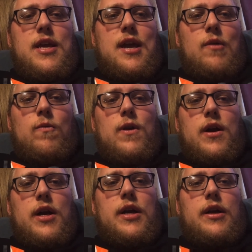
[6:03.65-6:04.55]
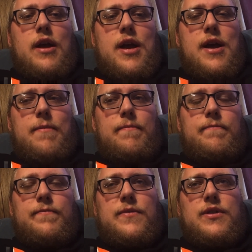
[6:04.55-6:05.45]
at work,
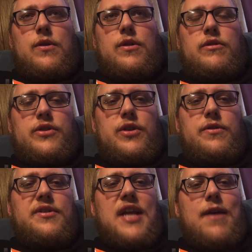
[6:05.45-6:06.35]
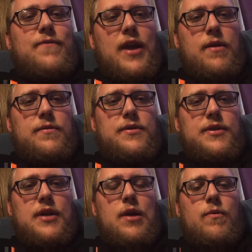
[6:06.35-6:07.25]
so there's two staff
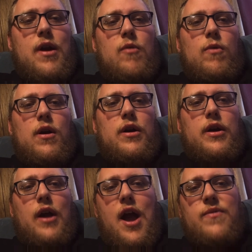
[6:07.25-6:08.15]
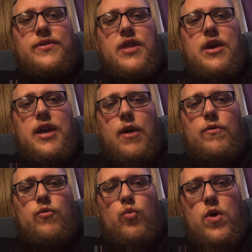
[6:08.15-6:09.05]
accountants at where I work. I was the
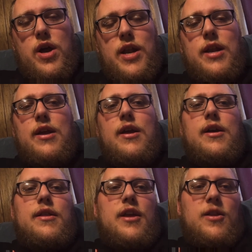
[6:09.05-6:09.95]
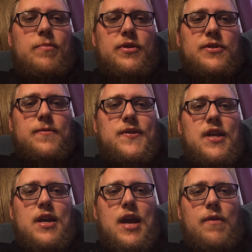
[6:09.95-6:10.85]
accountant 1, the other person was
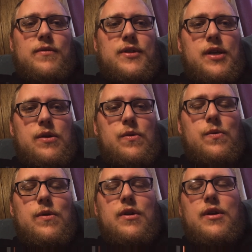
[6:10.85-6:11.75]
the accountant 2.